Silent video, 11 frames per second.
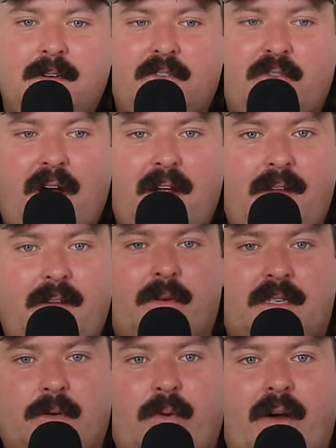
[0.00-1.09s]
Shrey, we're
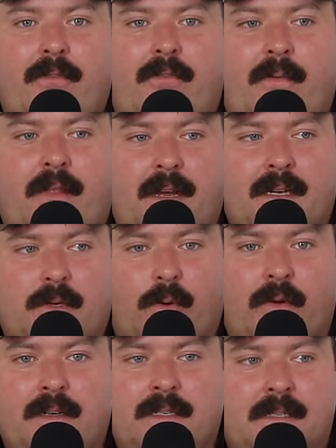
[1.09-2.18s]
still waiting for him in the next
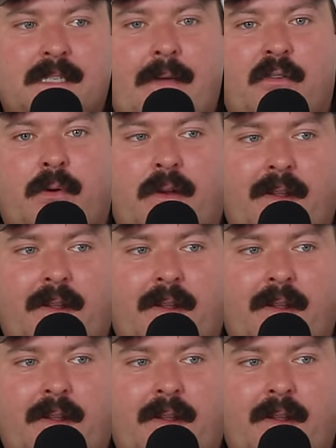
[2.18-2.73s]
quarter. He's in the same spot.